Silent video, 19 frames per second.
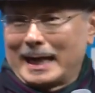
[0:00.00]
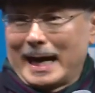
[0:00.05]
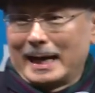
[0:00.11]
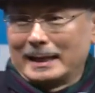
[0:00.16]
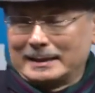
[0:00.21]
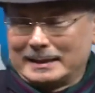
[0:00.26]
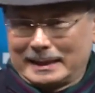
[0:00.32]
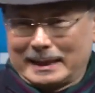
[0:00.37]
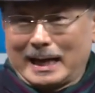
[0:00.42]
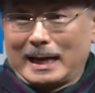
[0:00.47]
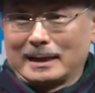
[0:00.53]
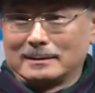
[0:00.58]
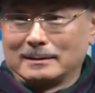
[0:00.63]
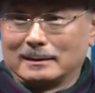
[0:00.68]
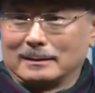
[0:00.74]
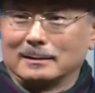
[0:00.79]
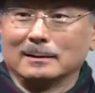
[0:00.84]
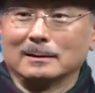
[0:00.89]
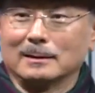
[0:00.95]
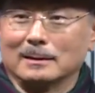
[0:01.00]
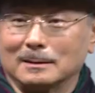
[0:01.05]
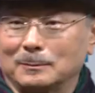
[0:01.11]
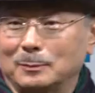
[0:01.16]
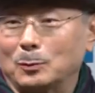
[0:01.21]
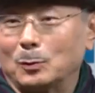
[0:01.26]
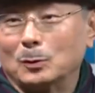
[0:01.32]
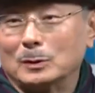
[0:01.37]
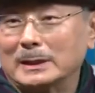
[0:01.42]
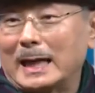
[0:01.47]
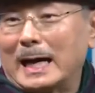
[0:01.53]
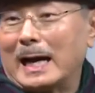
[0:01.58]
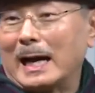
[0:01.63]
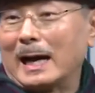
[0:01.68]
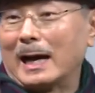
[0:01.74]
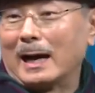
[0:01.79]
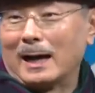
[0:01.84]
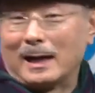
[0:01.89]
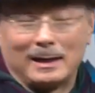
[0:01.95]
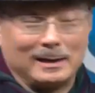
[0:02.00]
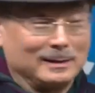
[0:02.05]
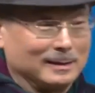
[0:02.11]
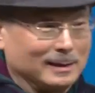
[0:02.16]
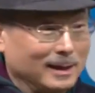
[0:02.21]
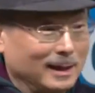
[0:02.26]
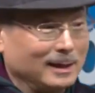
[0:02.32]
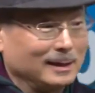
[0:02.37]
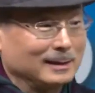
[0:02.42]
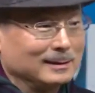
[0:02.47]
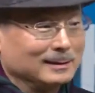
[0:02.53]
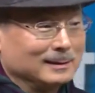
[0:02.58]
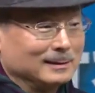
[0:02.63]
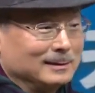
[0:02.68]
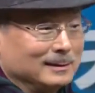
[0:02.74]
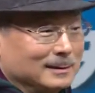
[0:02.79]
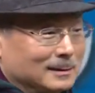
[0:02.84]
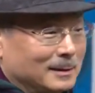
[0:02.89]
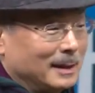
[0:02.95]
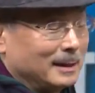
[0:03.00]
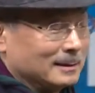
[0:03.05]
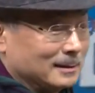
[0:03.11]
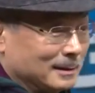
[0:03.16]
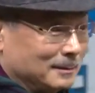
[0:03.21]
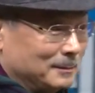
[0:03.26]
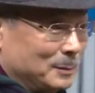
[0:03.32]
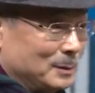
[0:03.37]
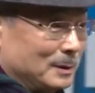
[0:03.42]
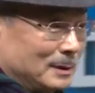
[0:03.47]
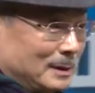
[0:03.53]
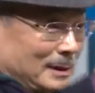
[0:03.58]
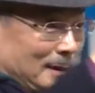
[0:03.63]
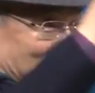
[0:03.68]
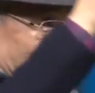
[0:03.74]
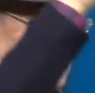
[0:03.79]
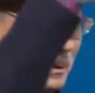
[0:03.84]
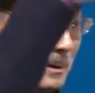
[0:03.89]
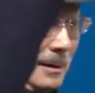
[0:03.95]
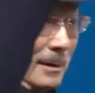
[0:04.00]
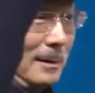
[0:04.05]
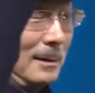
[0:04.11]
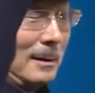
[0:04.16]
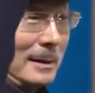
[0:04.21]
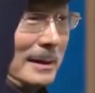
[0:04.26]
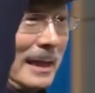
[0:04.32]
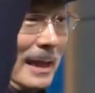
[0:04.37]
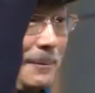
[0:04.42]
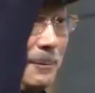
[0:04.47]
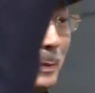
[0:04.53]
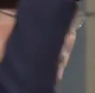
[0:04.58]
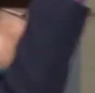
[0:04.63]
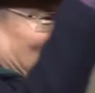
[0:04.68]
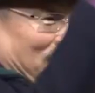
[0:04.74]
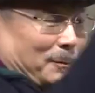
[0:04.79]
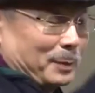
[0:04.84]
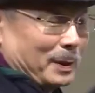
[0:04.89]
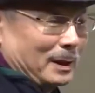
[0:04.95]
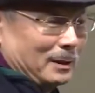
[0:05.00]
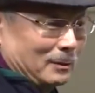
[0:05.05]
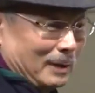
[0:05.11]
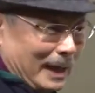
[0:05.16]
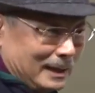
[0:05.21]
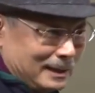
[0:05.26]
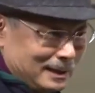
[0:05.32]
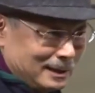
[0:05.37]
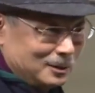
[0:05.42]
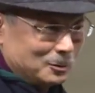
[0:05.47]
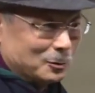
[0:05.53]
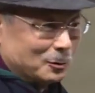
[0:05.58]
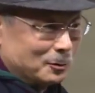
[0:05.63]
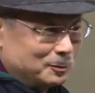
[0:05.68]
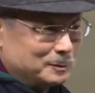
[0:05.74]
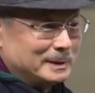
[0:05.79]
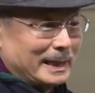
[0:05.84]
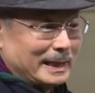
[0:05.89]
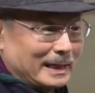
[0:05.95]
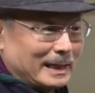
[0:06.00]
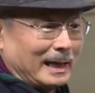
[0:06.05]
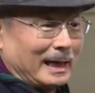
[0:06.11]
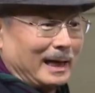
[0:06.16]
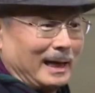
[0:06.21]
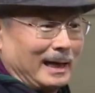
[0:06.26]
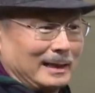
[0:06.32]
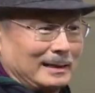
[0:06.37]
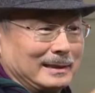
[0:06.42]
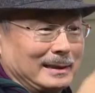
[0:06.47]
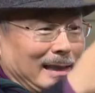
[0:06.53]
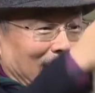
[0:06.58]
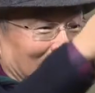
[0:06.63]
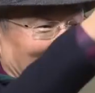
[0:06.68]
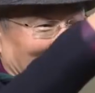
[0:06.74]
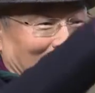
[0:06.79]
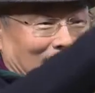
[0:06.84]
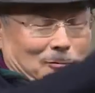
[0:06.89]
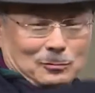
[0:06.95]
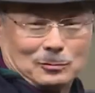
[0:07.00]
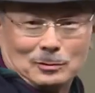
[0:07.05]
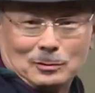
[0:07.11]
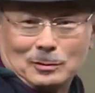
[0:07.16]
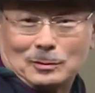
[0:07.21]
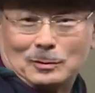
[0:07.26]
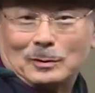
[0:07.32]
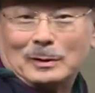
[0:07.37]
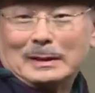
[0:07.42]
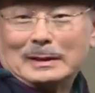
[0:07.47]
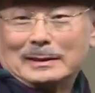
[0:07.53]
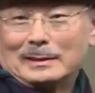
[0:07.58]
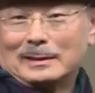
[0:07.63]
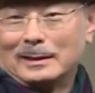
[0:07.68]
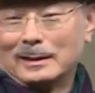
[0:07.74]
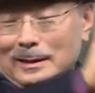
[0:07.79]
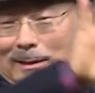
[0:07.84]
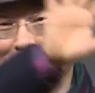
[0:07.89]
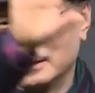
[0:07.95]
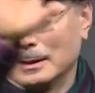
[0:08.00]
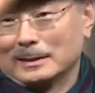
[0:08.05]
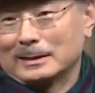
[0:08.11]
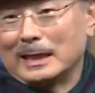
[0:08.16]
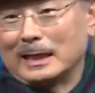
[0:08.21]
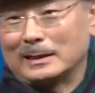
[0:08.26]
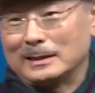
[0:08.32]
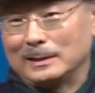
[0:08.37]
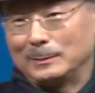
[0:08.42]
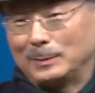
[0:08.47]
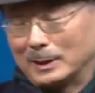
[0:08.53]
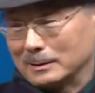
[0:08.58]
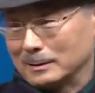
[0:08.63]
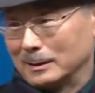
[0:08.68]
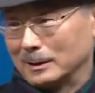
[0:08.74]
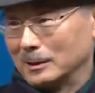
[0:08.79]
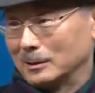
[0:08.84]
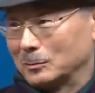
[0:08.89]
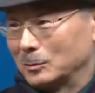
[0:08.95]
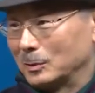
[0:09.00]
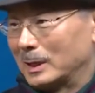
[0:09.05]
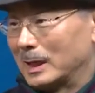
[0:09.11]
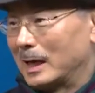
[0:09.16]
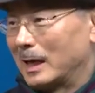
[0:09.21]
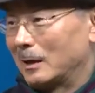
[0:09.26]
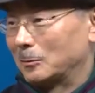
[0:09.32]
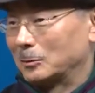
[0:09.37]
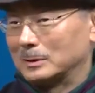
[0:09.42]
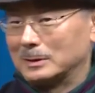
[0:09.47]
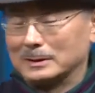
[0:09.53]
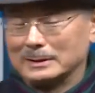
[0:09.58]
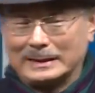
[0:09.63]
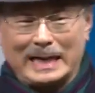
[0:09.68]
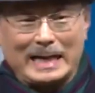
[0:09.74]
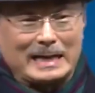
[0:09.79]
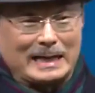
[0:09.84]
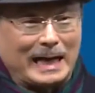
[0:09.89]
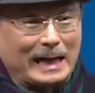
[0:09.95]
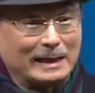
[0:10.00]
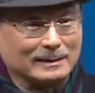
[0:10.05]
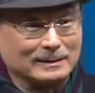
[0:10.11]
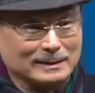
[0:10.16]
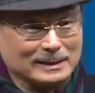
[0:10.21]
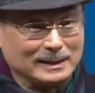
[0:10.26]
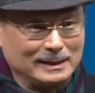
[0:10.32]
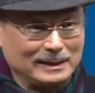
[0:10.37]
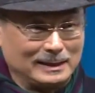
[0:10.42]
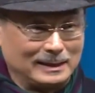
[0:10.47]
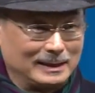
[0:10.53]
why don't you join me and listen to the people who can? It's not like you have anything else to do, right? Instead of just idling time away at a coffee shop after hiking,